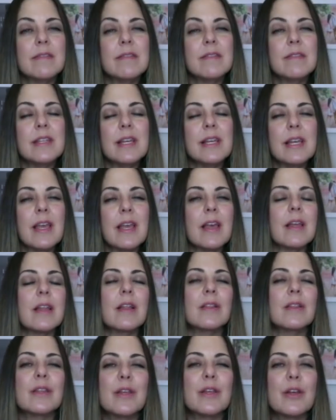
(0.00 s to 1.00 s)
dig in
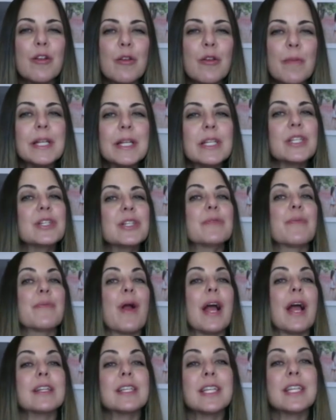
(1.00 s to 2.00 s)
a little bit to the
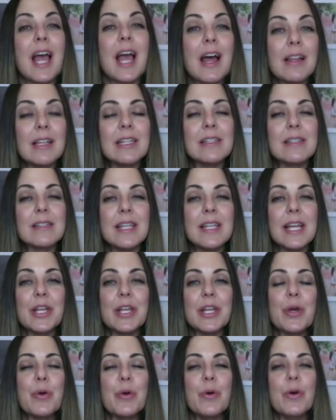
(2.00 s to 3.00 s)
practicalities, because I
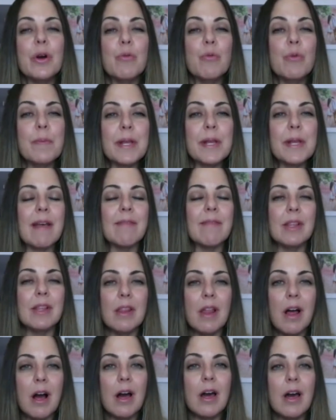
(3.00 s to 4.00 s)
know women have a
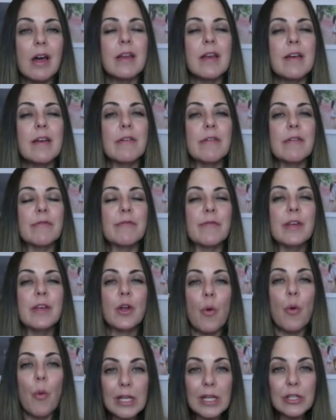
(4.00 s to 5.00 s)
lot of
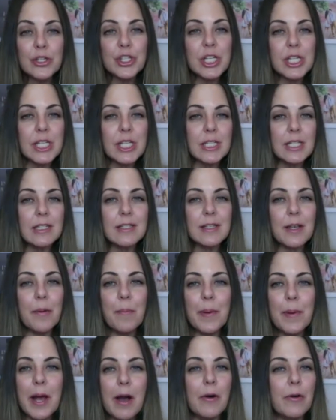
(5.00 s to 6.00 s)
questions
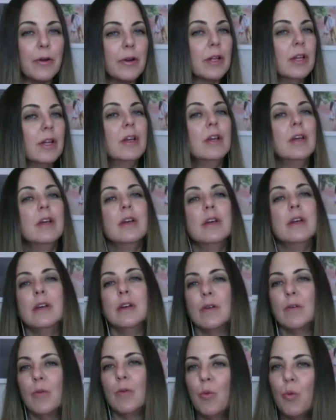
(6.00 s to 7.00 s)
about
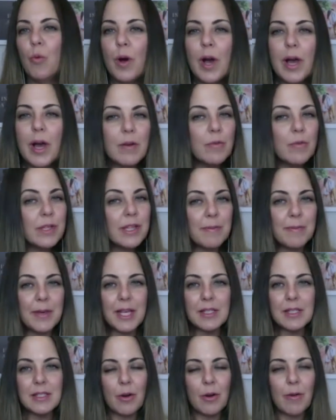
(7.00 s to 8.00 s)
what really
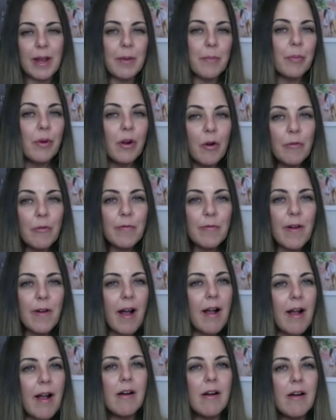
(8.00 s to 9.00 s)
makes a great
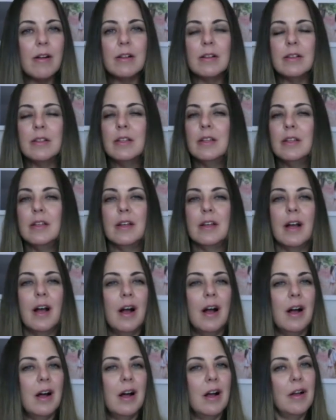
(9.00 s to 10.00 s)
profile.
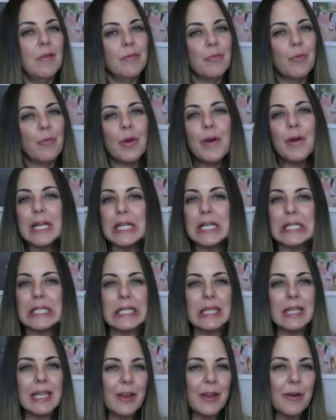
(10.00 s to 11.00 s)
What do I need to
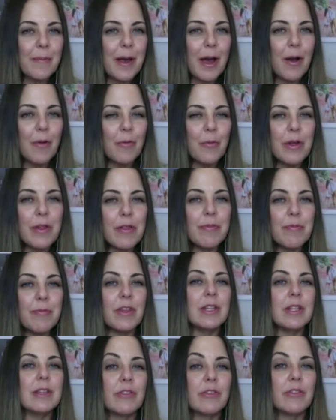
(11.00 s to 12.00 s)
think about with
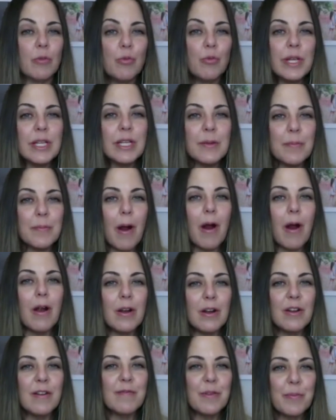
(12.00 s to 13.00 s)
the written
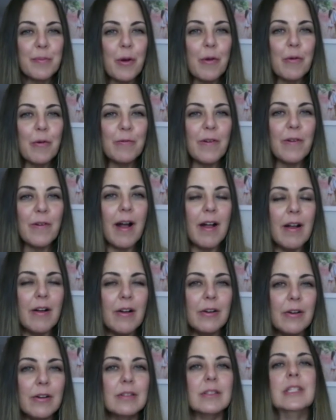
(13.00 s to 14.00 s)
part of the
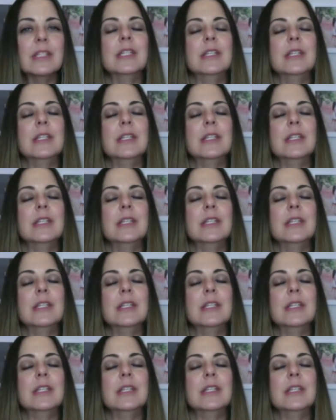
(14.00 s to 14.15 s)
profile,